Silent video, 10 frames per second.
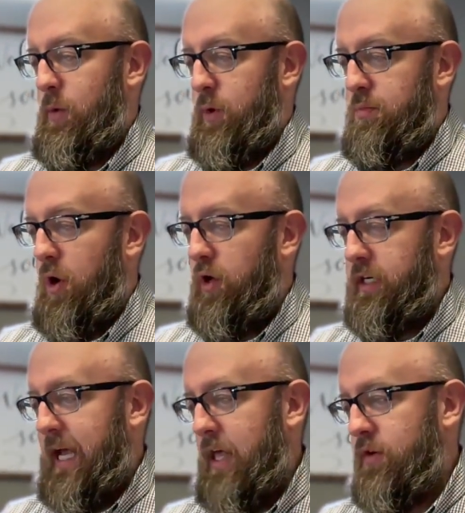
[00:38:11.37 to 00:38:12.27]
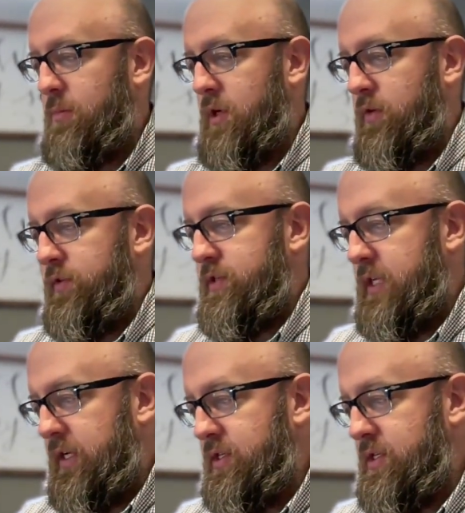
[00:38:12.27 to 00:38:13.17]
when paul had gathered a bundle of
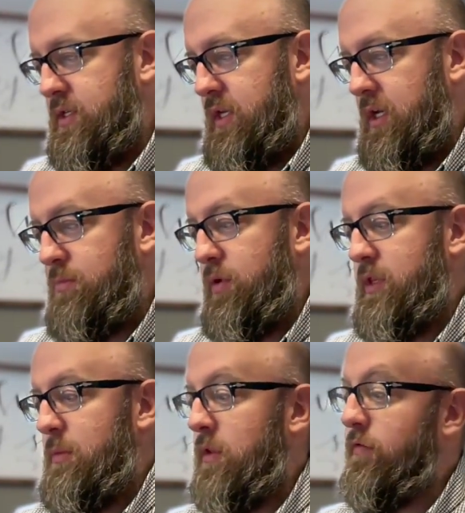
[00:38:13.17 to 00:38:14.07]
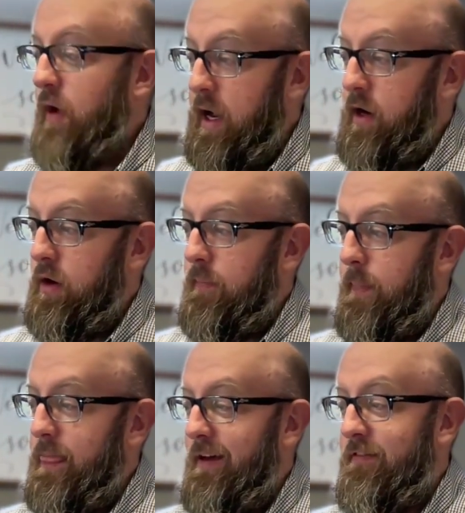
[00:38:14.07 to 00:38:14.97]
sticks and put them on the fire
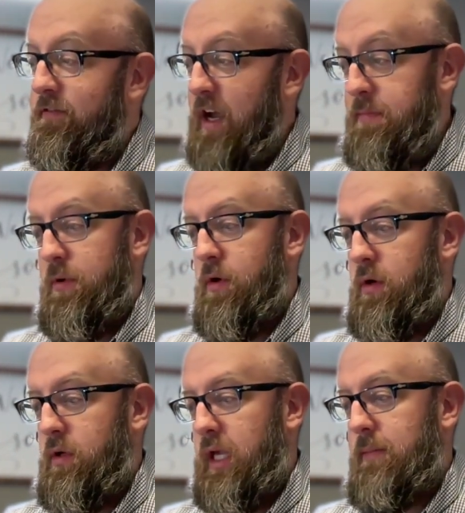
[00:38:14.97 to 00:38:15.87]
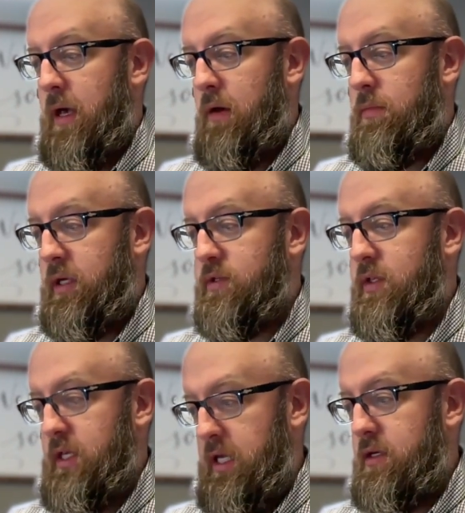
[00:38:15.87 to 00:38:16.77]
a viper came out because of
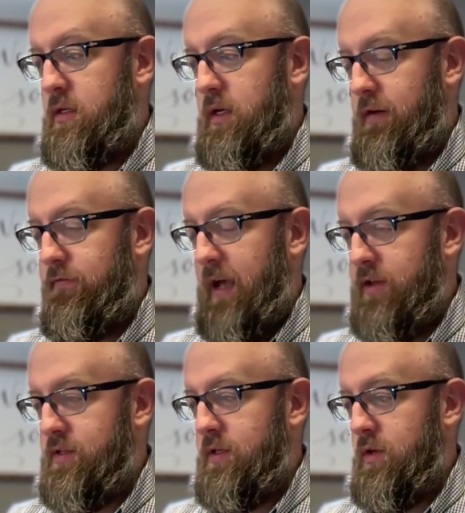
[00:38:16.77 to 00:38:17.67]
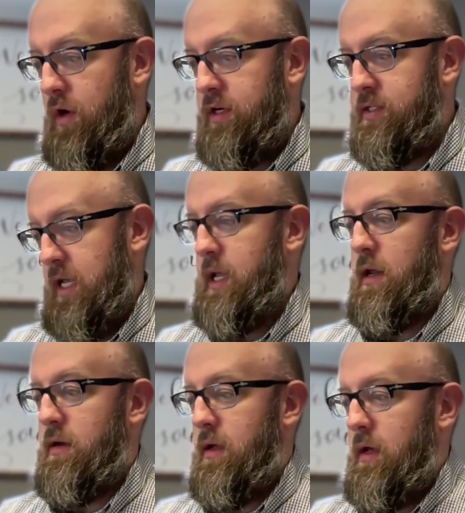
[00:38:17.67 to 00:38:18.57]
the heat and fastened on his
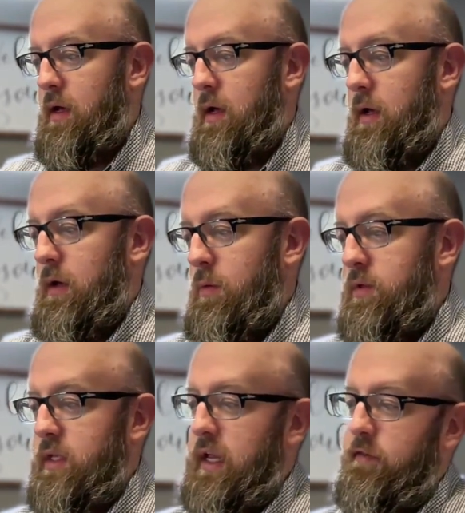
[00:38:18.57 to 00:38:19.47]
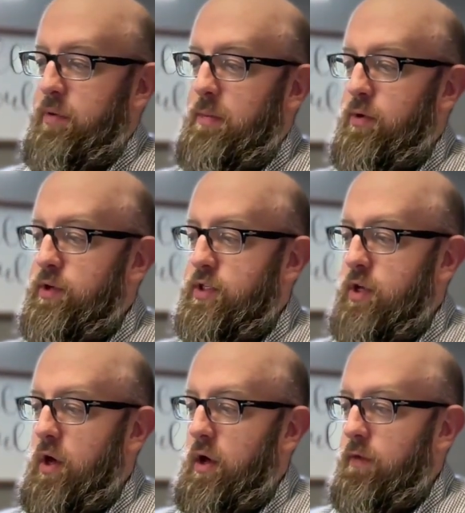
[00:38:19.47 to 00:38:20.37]
hand when the native people
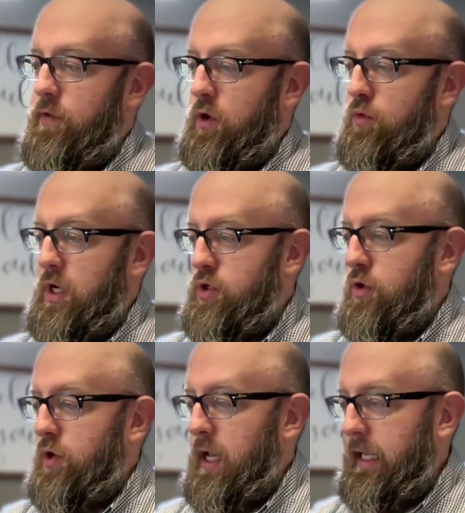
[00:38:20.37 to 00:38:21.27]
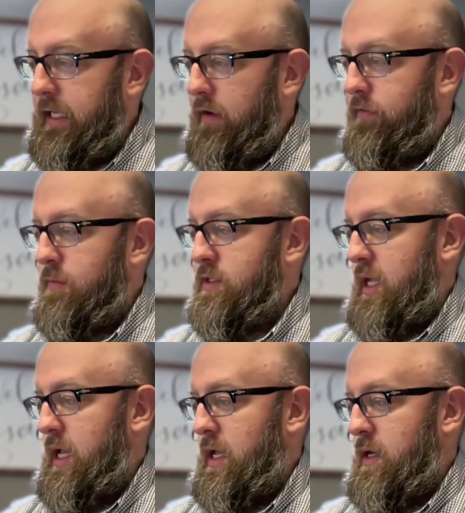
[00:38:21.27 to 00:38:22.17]
saw the creature hanging from his
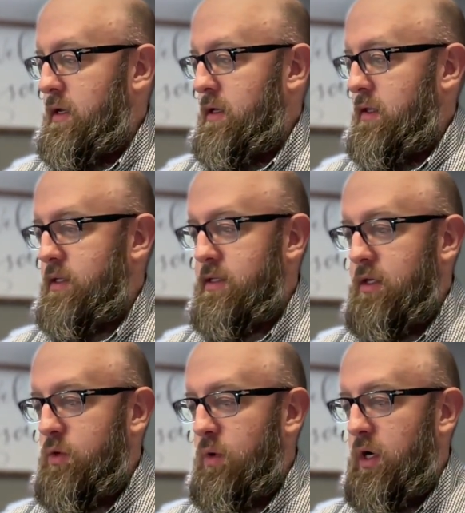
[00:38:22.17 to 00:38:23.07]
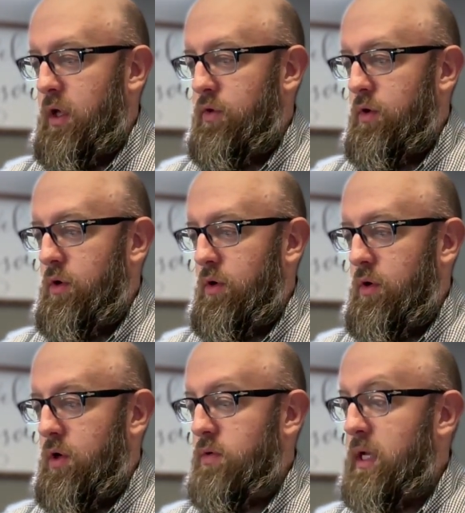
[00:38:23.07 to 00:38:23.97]
hand, they said to one another,
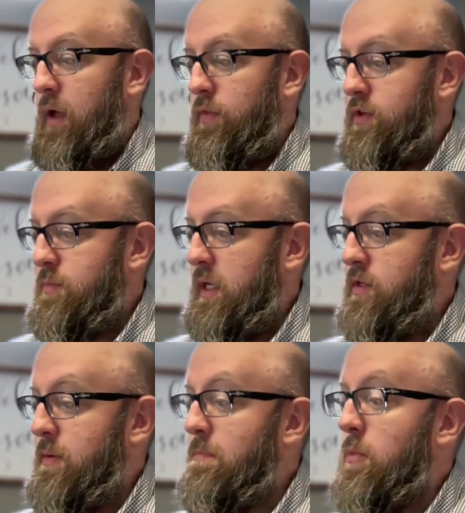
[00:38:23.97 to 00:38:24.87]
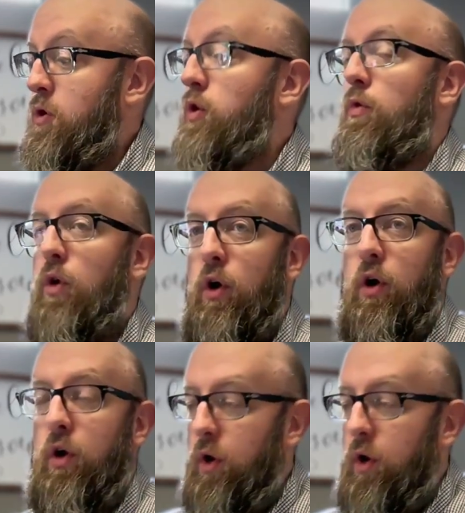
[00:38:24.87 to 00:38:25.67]
No doubt this man is a murderer,